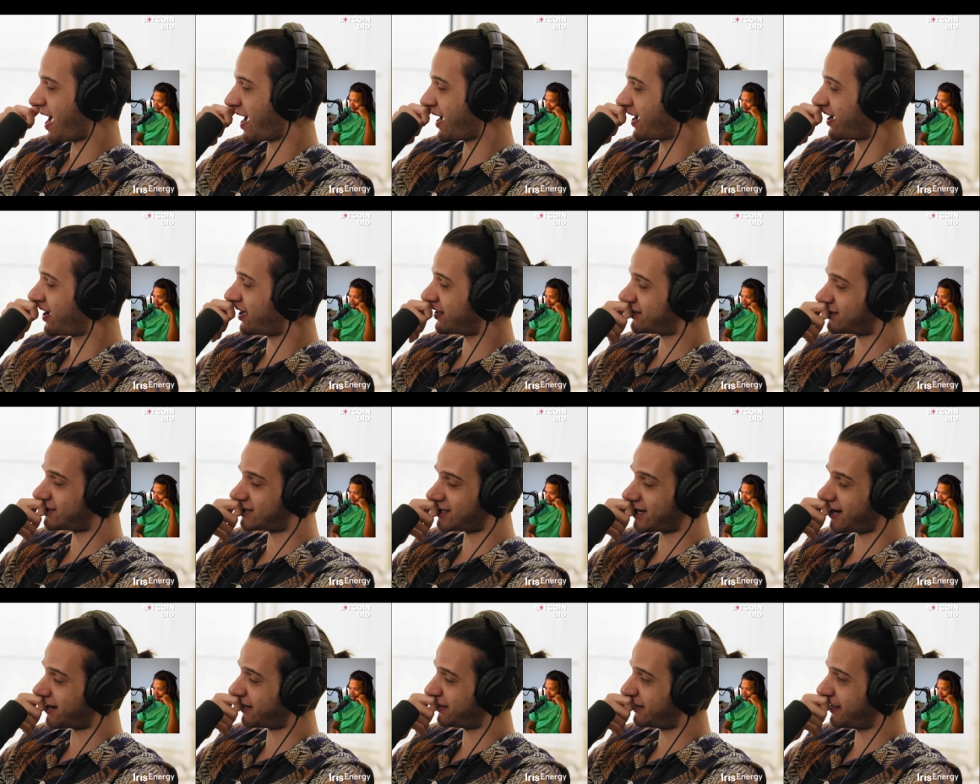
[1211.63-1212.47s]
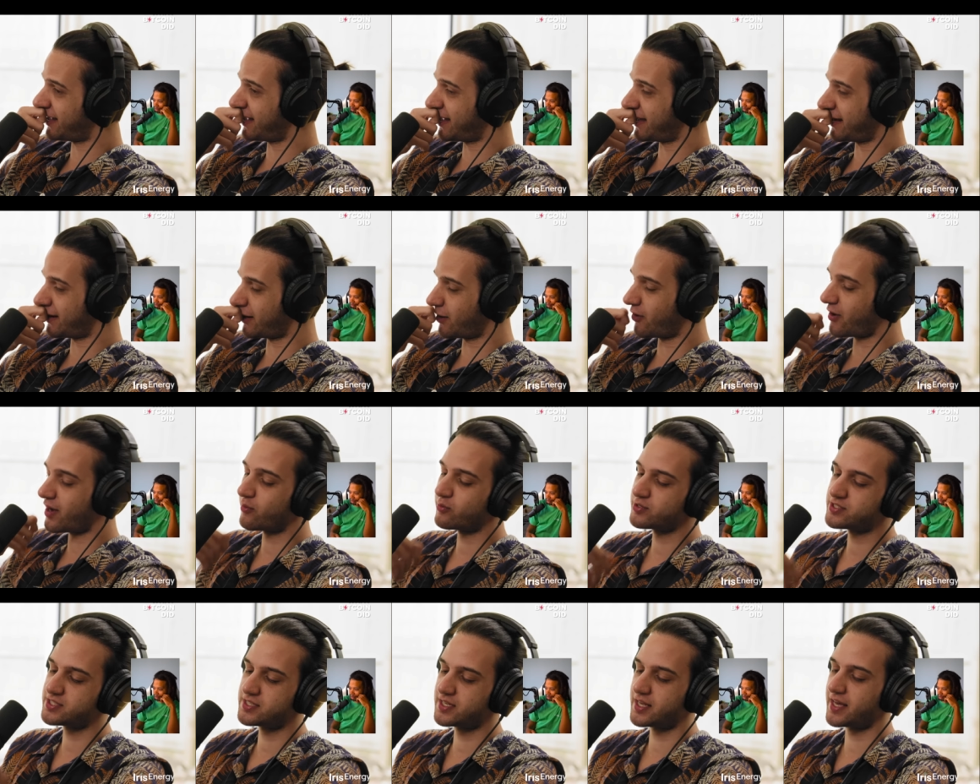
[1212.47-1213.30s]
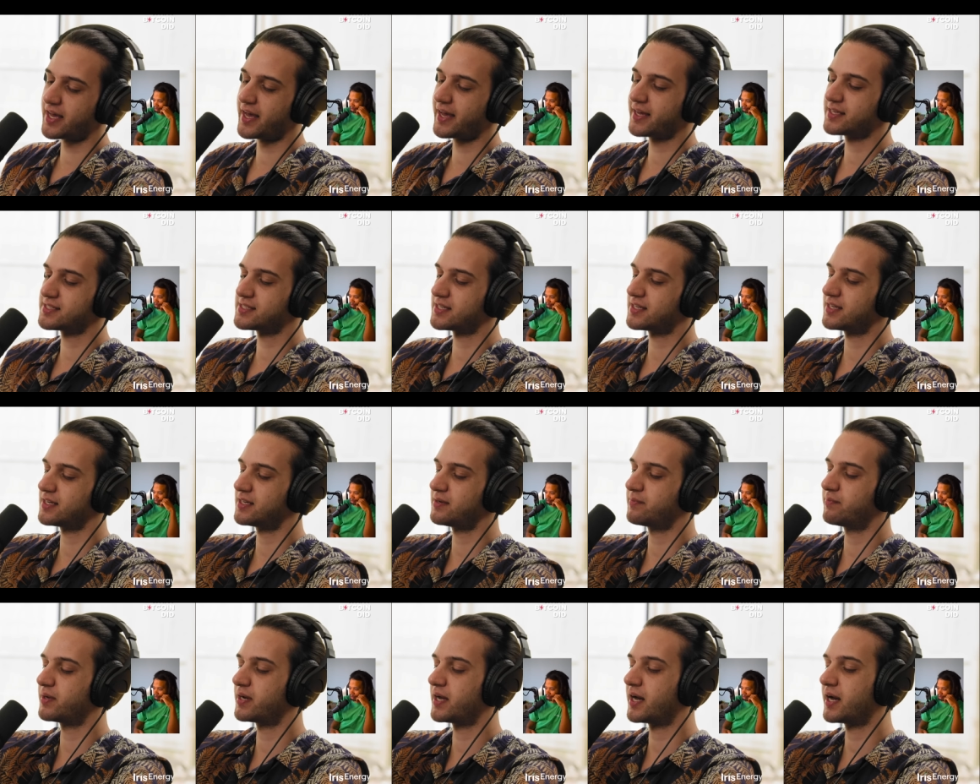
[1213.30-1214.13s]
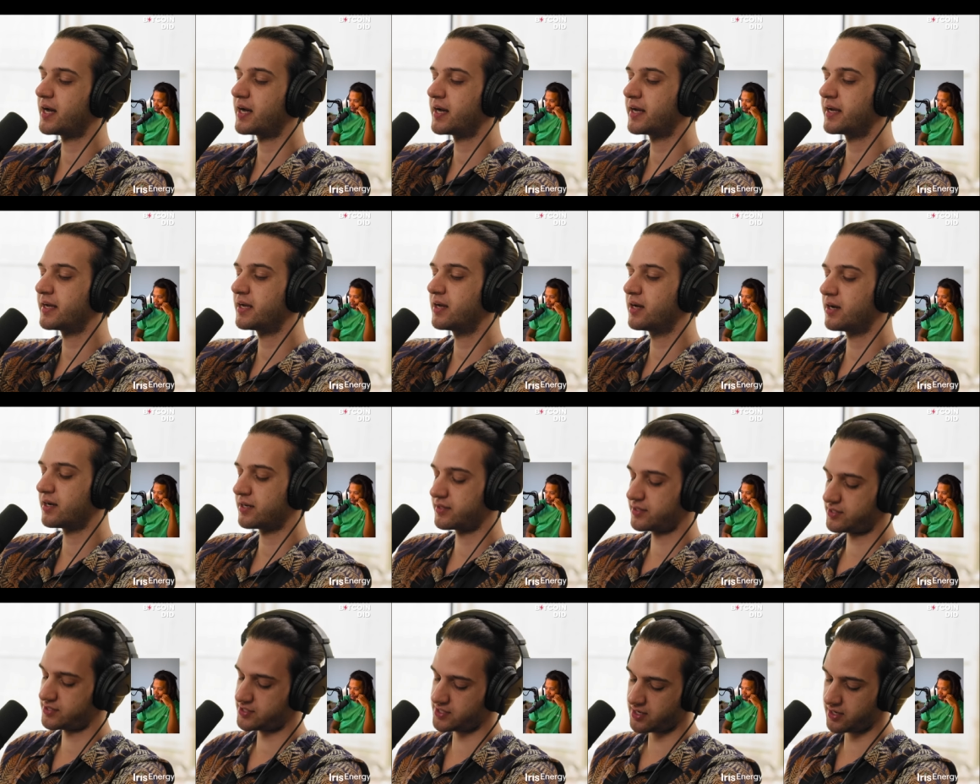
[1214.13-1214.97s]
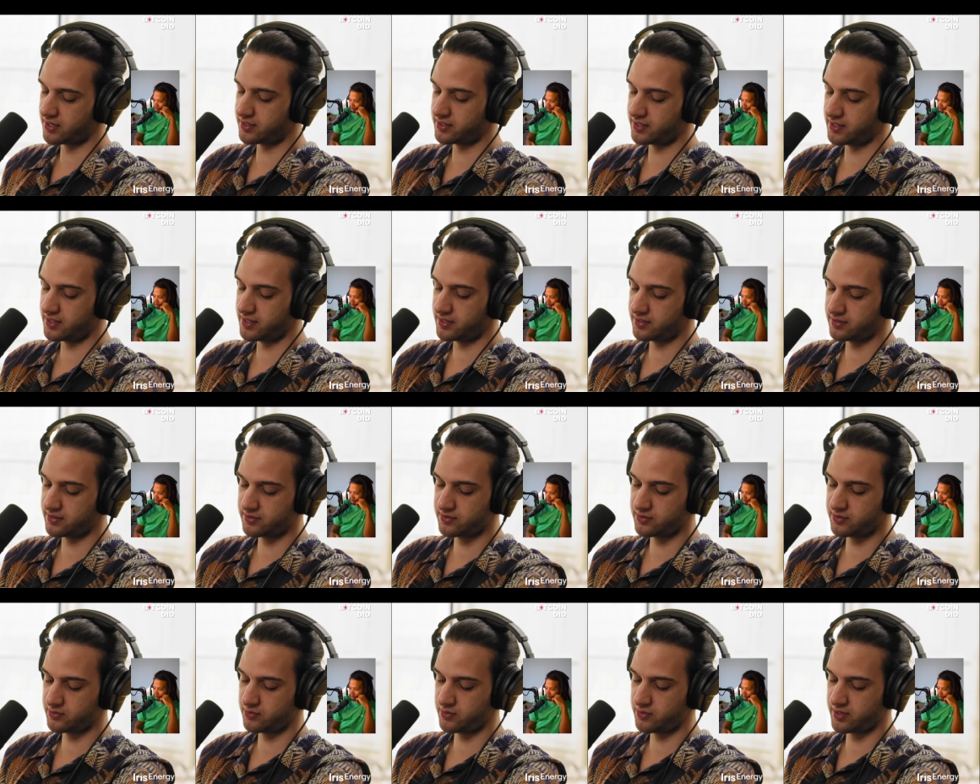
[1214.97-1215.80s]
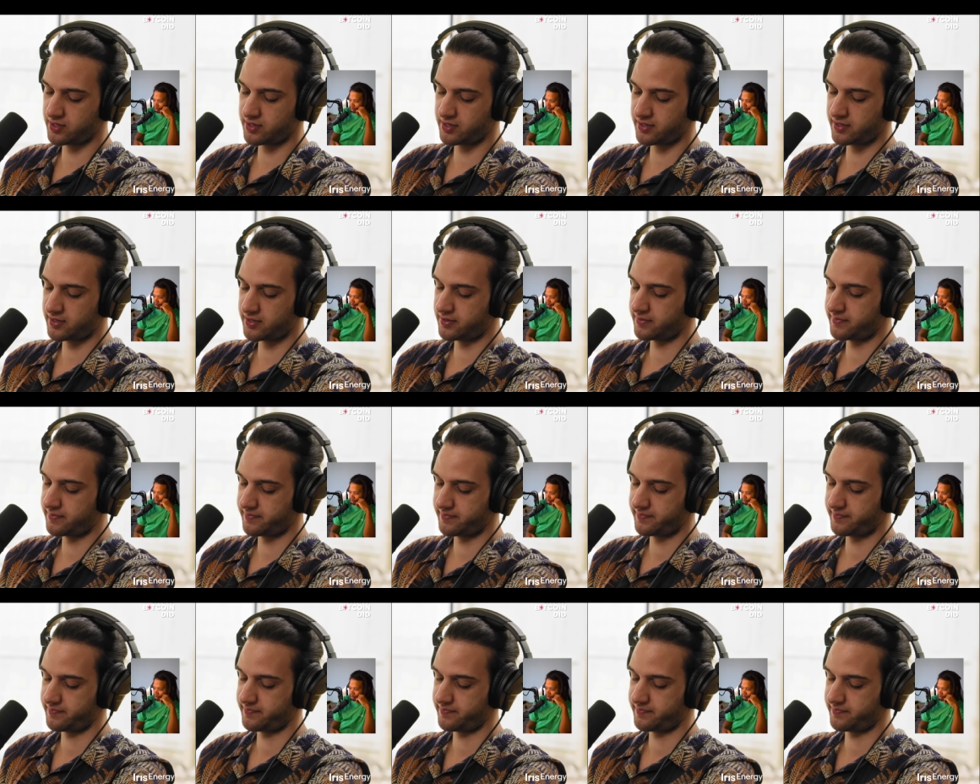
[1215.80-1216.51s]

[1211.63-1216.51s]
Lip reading: I got sucked in. No, I wasn't a hexagon, but I got sucked into their